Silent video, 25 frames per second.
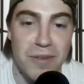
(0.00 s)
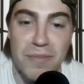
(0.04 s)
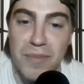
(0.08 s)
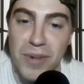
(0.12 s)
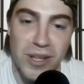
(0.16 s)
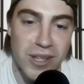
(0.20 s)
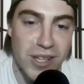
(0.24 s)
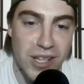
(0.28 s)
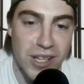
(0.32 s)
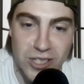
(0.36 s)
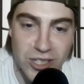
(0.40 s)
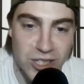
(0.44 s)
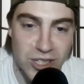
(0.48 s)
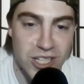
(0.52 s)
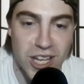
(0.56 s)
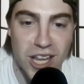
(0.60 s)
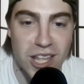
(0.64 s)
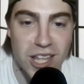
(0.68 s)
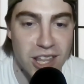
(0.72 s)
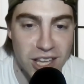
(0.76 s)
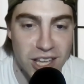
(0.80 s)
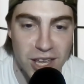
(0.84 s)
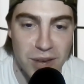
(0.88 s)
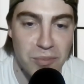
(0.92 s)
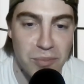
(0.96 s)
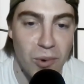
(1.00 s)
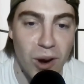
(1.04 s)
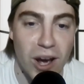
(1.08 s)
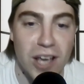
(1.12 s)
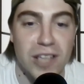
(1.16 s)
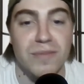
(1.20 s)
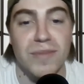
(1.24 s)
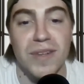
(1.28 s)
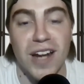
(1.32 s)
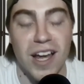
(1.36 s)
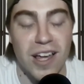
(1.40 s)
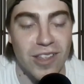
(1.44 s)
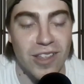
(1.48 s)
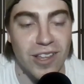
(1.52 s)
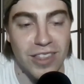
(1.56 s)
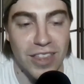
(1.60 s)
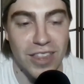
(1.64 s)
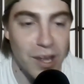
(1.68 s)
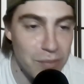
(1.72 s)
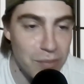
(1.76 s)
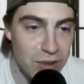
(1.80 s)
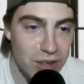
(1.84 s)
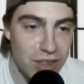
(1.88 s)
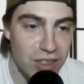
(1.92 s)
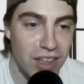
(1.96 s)
But let's just say they keep Wiseman. I think
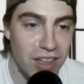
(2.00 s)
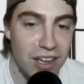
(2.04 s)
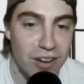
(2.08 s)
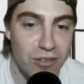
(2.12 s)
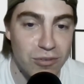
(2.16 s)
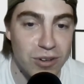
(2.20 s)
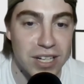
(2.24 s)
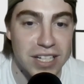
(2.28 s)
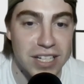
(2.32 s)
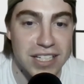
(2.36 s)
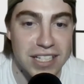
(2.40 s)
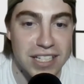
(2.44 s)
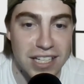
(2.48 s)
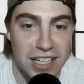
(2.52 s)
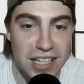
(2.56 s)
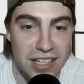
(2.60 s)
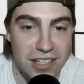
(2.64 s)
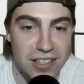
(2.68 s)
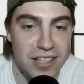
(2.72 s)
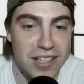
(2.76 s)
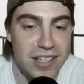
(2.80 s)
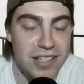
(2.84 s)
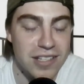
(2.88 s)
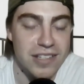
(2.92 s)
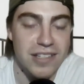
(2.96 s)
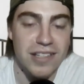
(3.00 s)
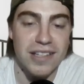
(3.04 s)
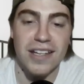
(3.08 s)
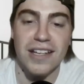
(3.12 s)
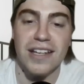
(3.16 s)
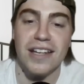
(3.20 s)
that'd be like ridiculous.